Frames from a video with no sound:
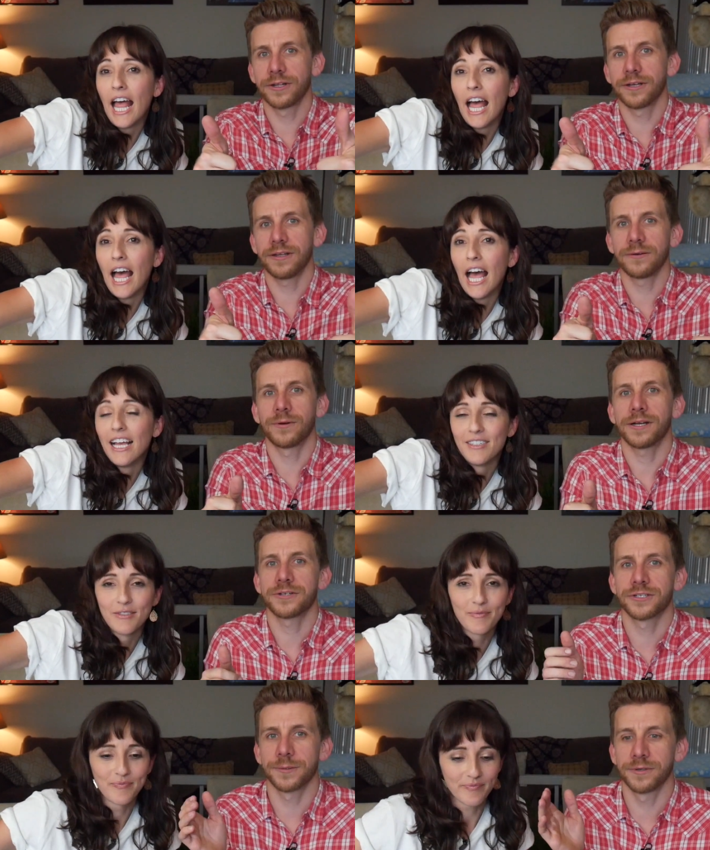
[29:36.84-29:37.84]
Speaker 1: gonna
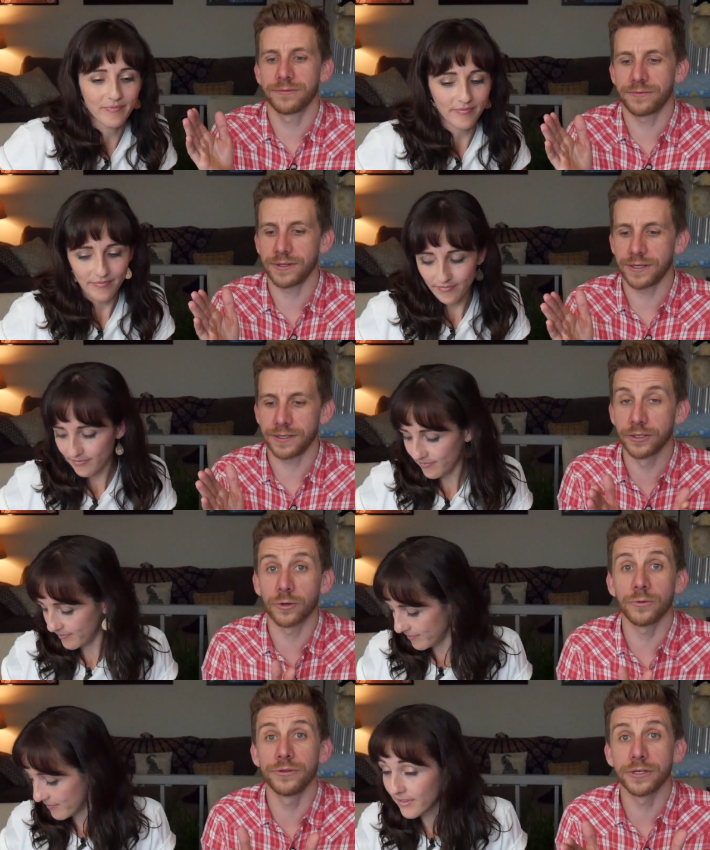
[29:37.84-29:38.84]
watch some of the
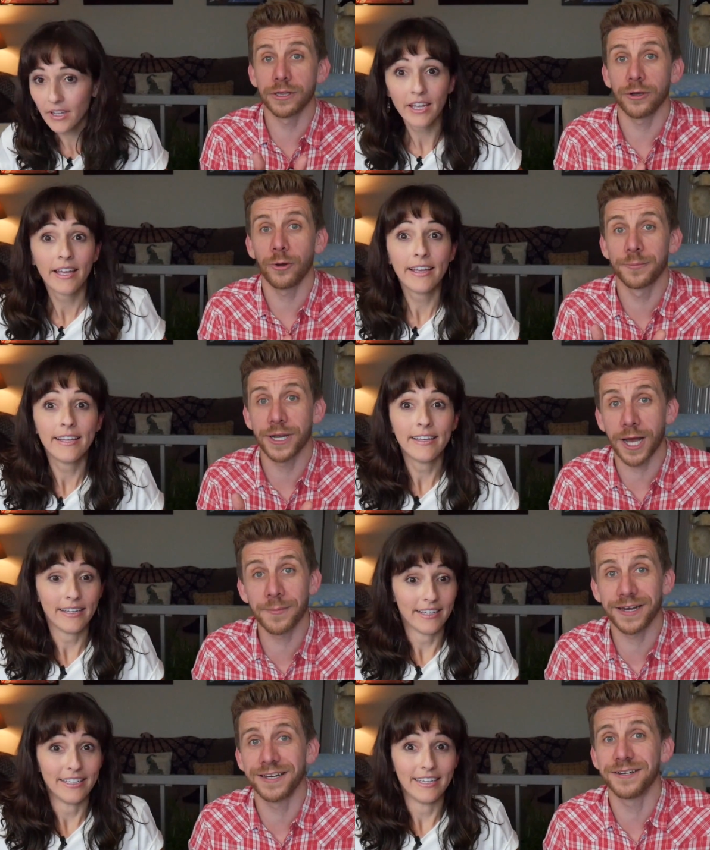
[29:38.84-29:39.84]
Golden Globe
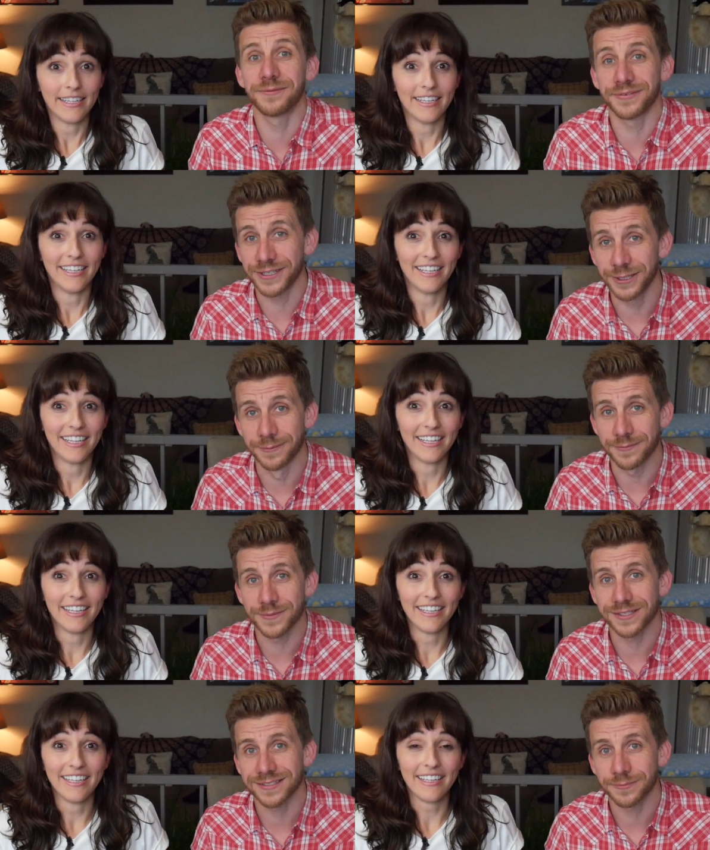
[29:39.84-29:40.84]
nominated
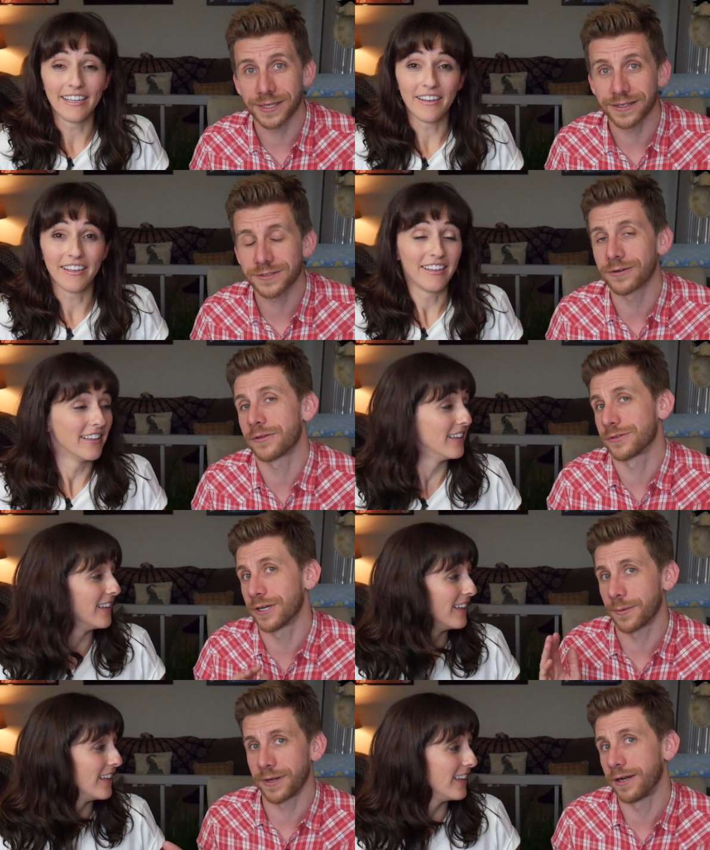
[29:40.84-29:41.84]
films because they're also
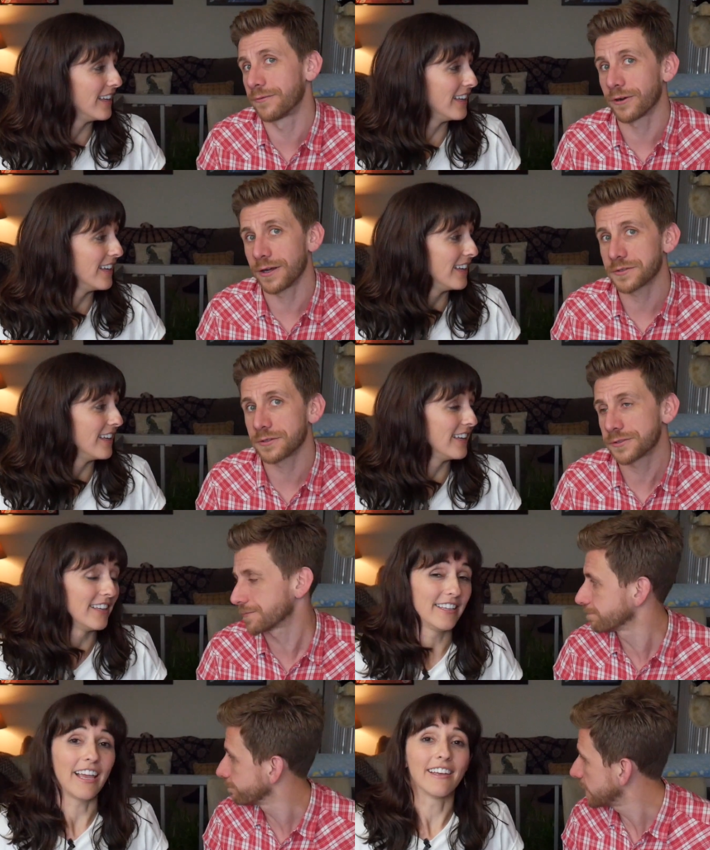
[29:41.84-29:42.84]
nominated for Oscars.
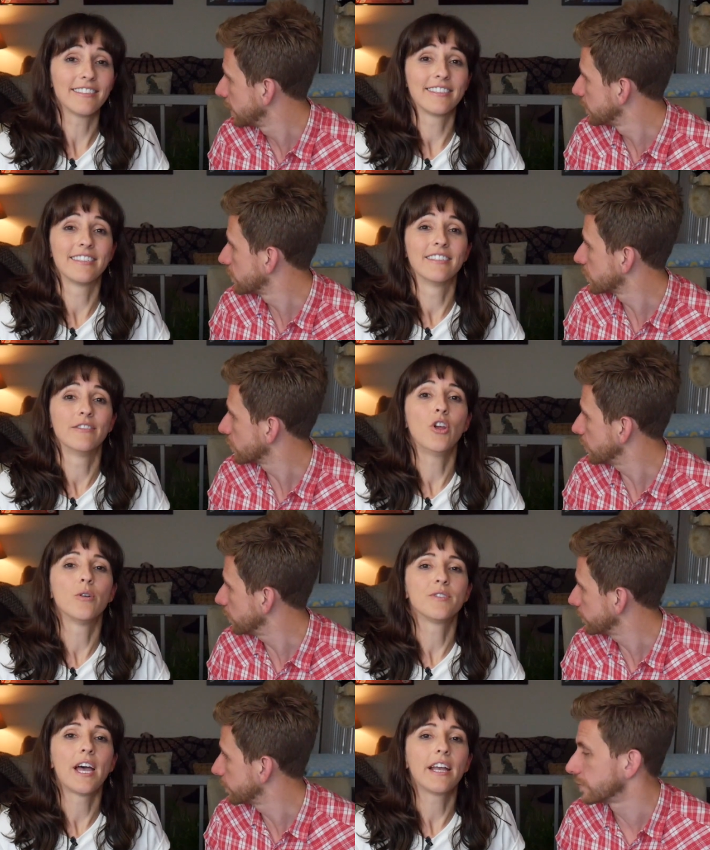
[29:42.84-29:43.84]
Speaker 2: Yes.
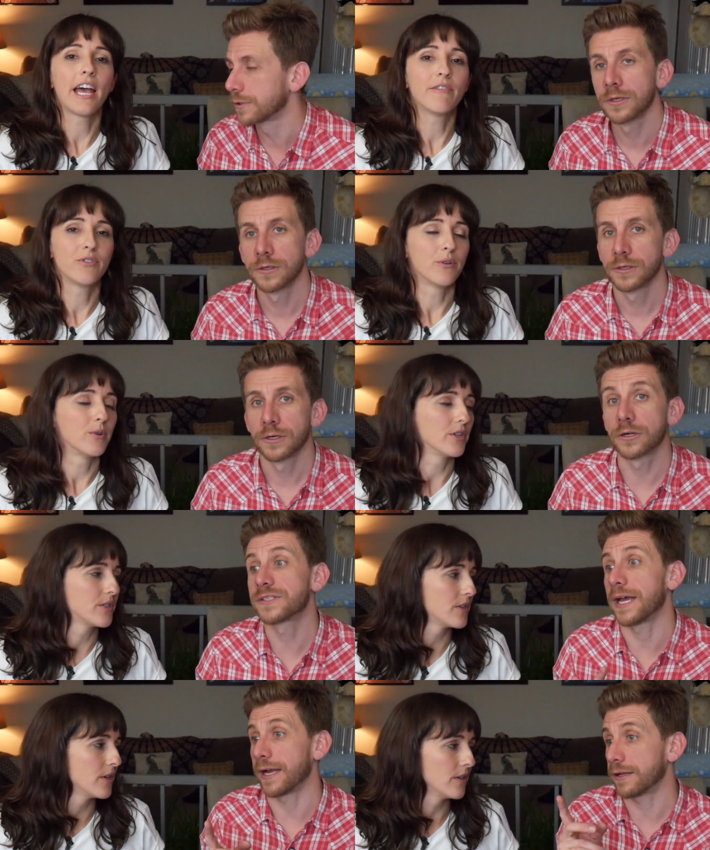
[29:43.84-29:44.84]
No, SAG AFTRA awards. Or
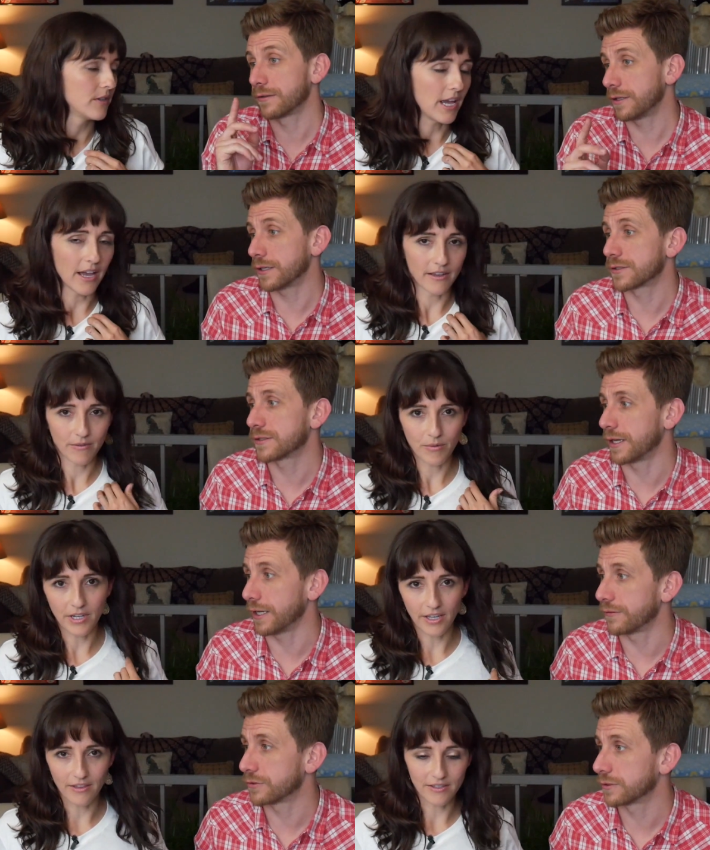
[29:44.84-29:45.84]
SAG. Yeah, SAG
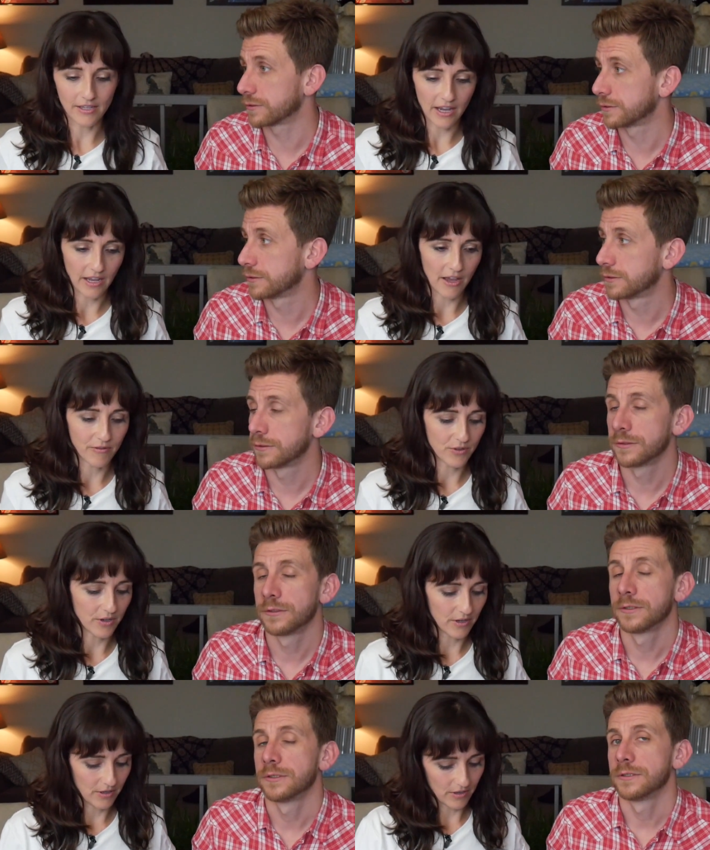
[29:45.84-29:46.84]
we get the SAG
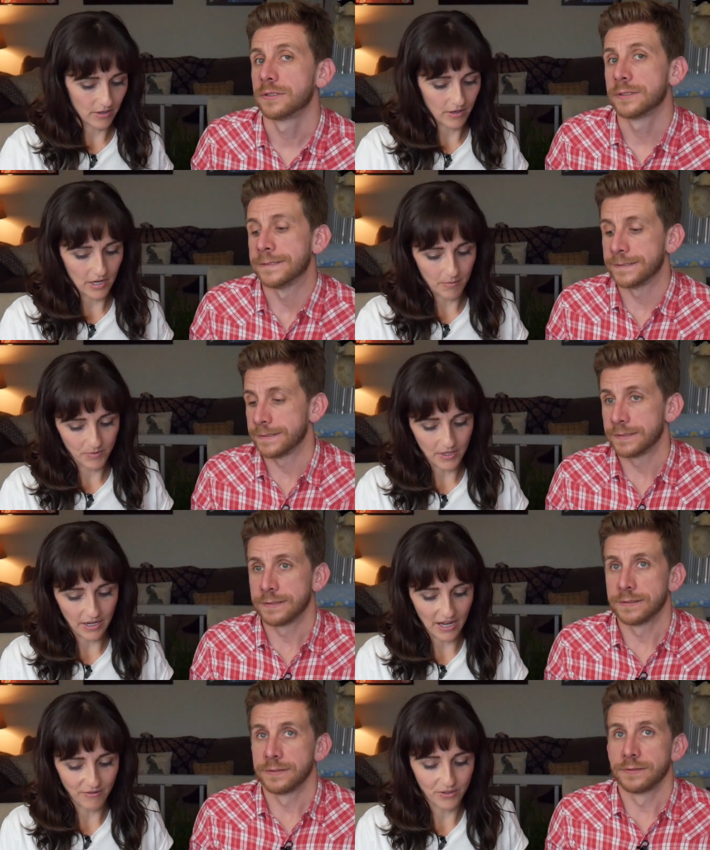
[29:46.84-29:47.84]
AFTRA. Uh, I'm
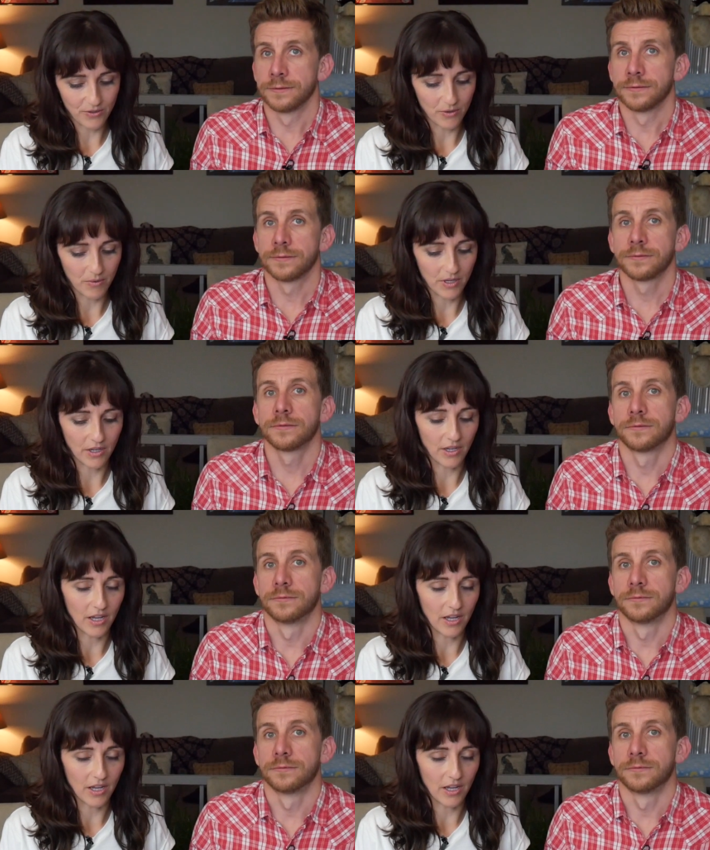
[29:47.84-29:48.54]
SAG AFTRA, so we can